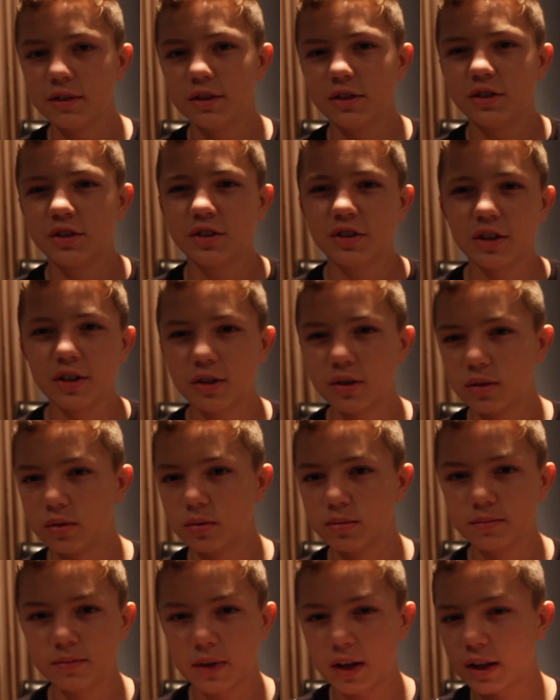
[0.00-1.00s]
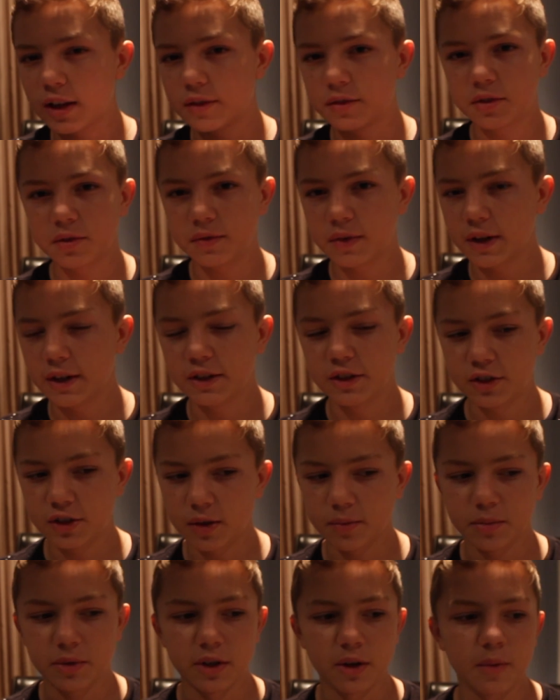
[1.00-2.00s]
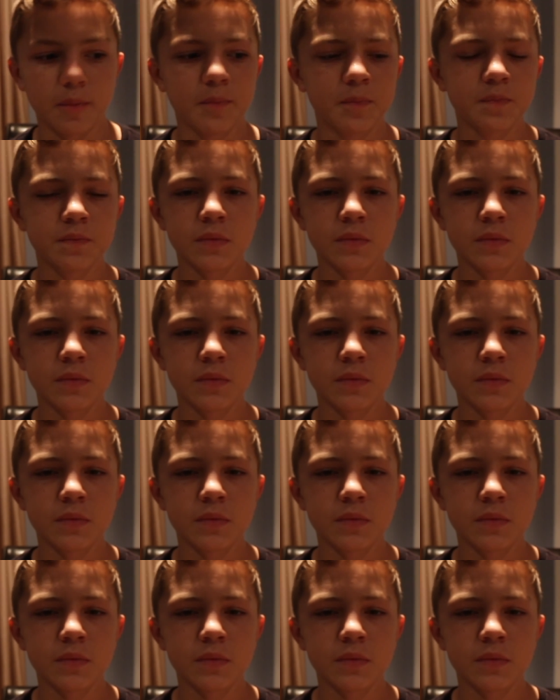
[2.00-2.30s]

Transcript: So I'll have to find something.